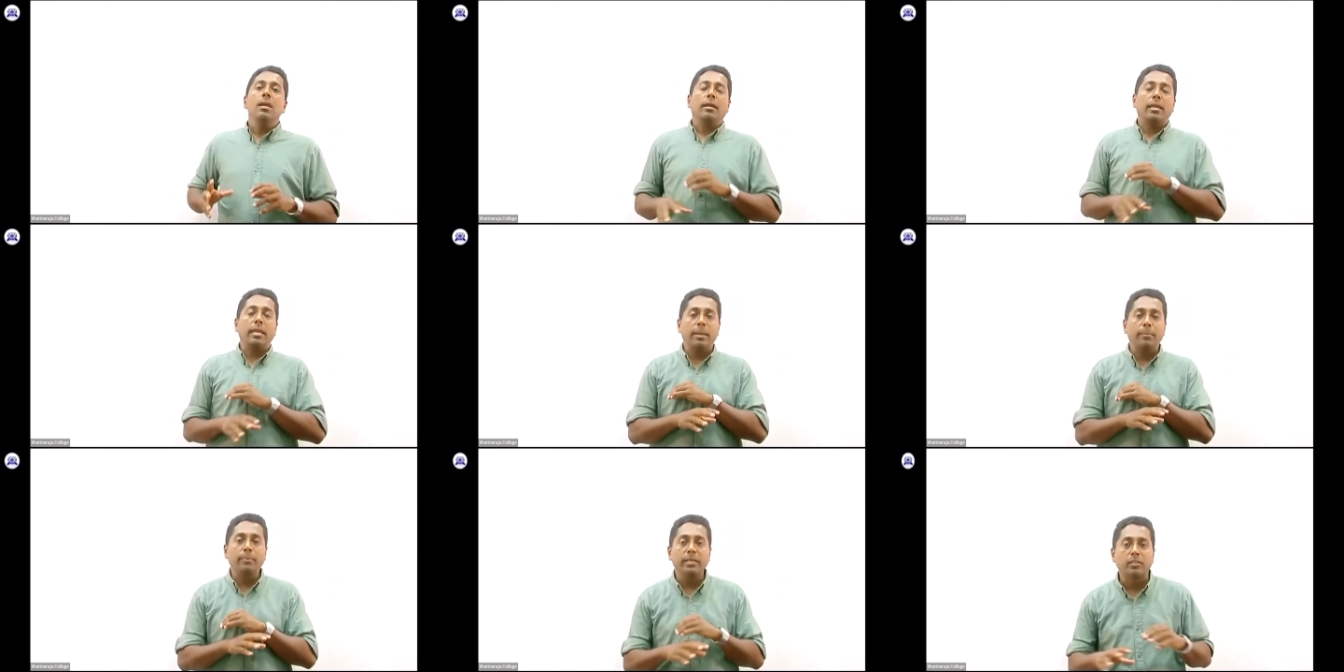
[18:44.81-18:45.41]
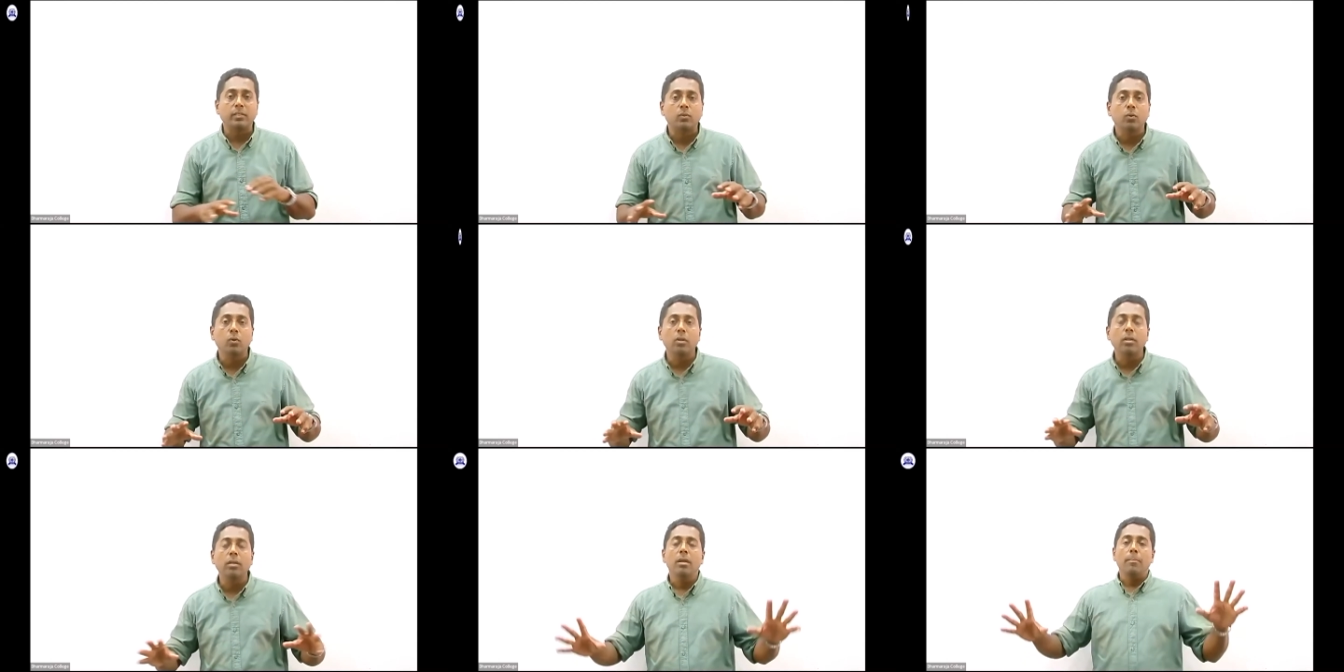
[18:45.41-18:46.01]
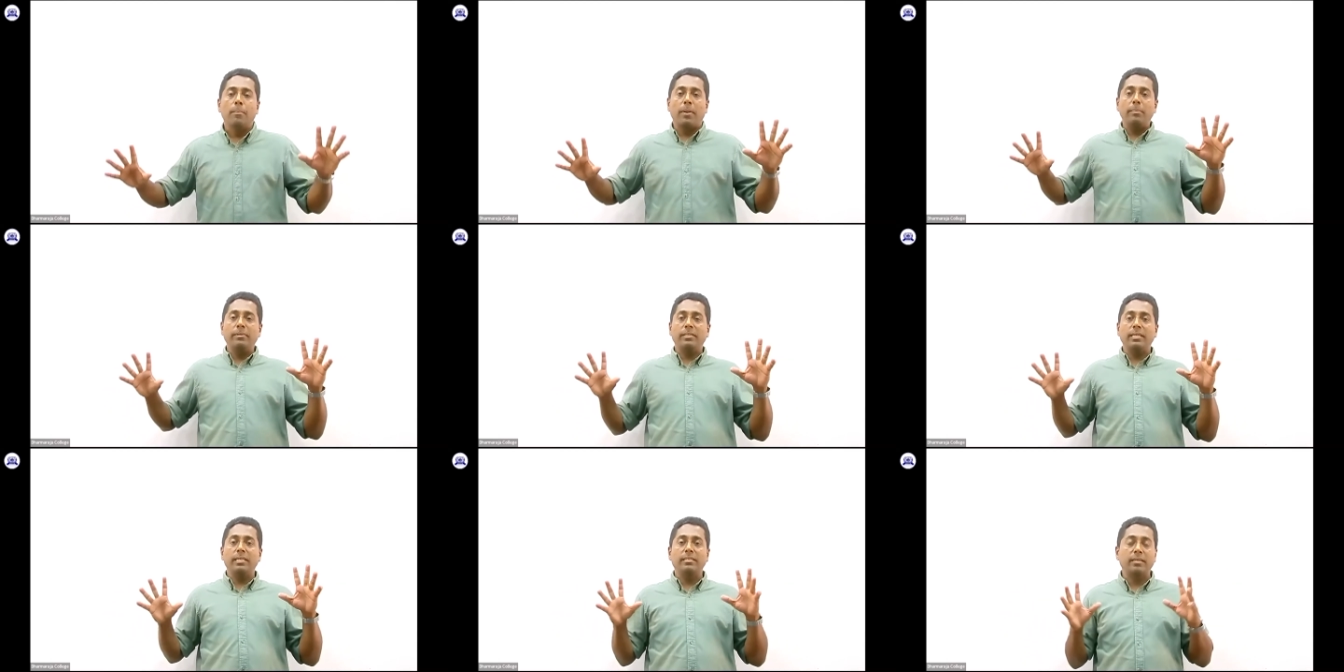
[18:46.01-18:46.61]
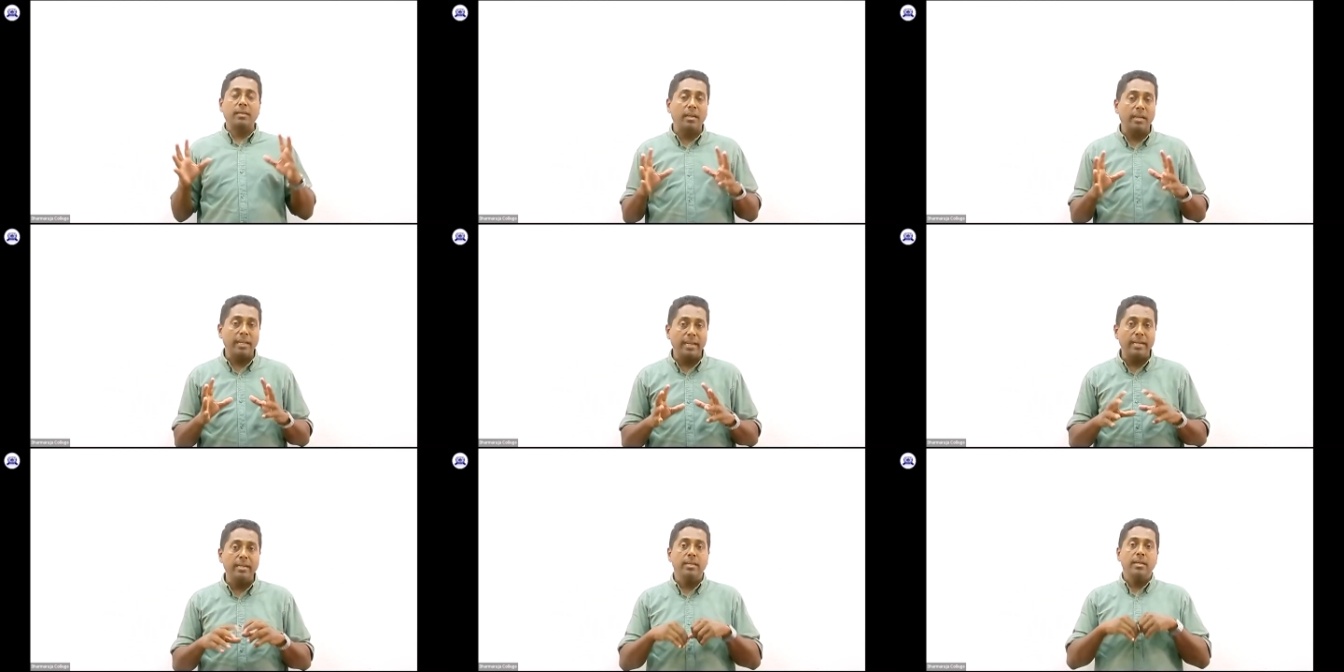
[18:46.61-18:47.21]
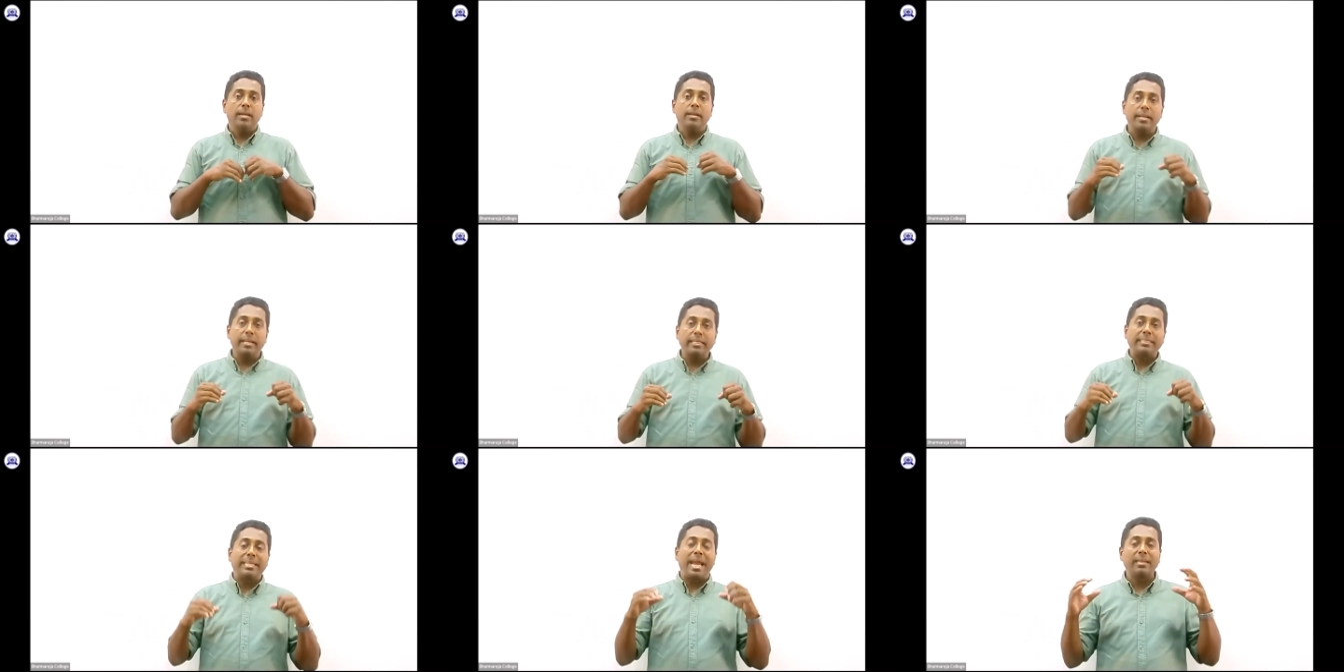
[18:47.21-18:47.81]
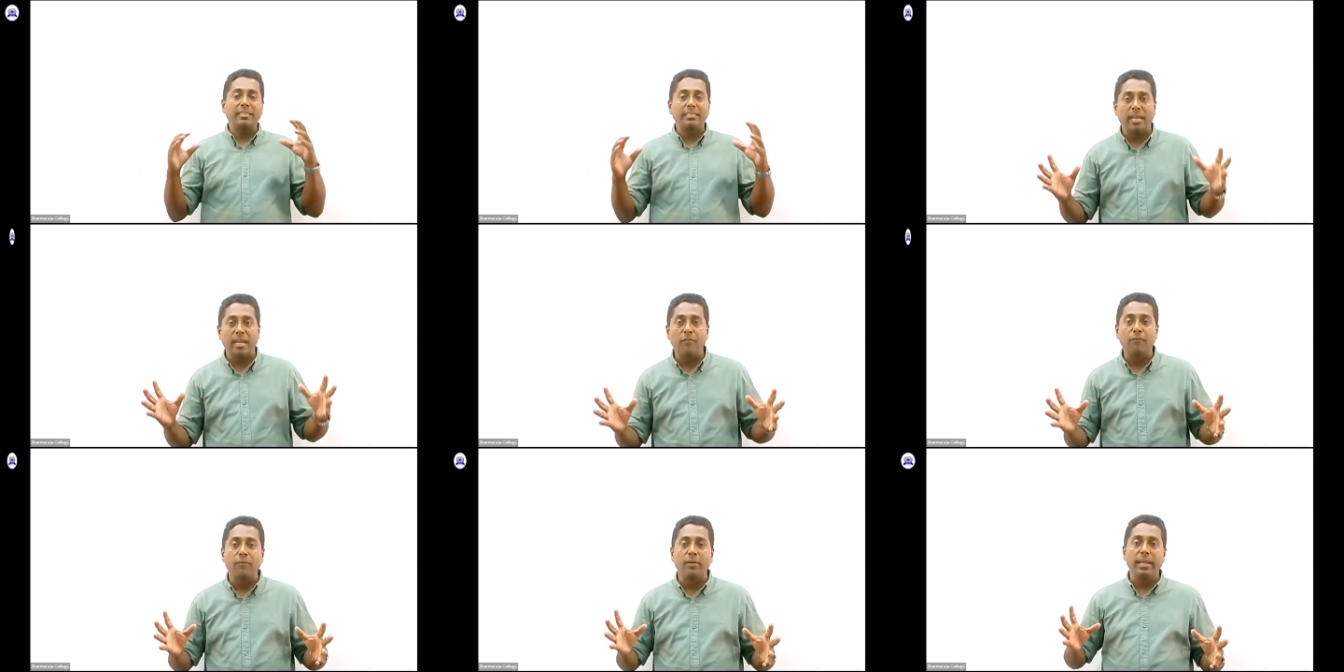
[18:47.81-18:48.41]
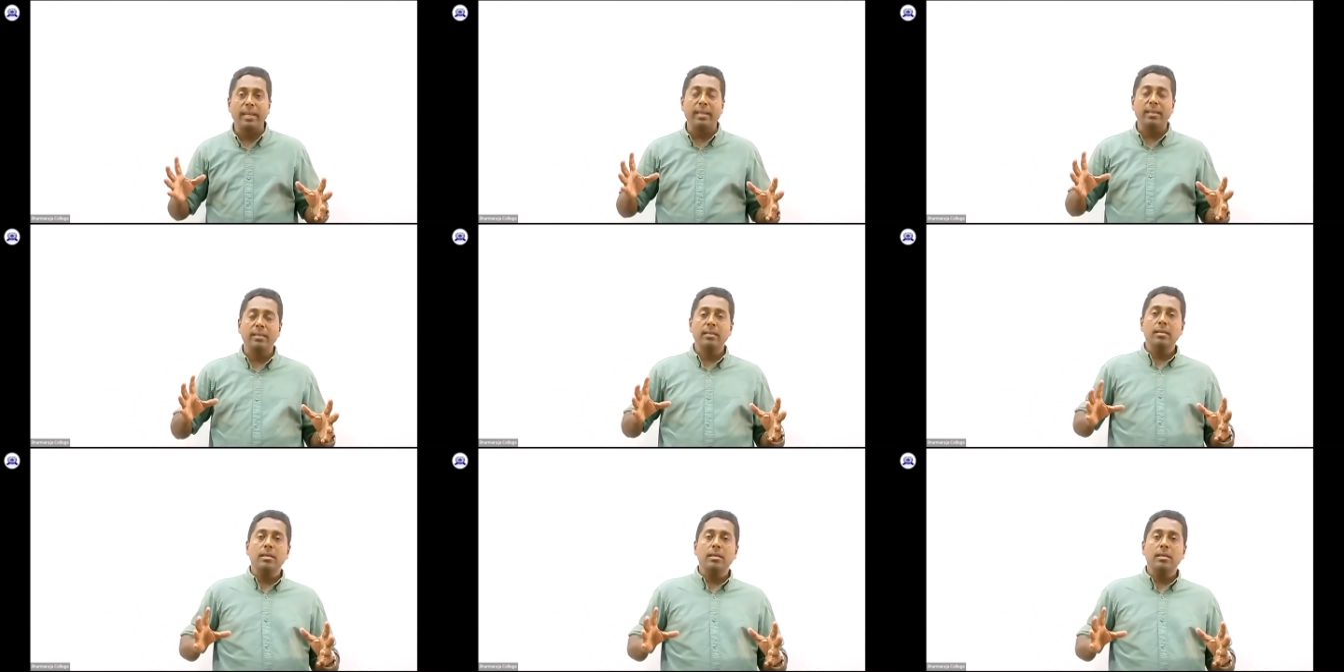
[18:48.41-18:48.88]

keep the school premises clean, neat and safely,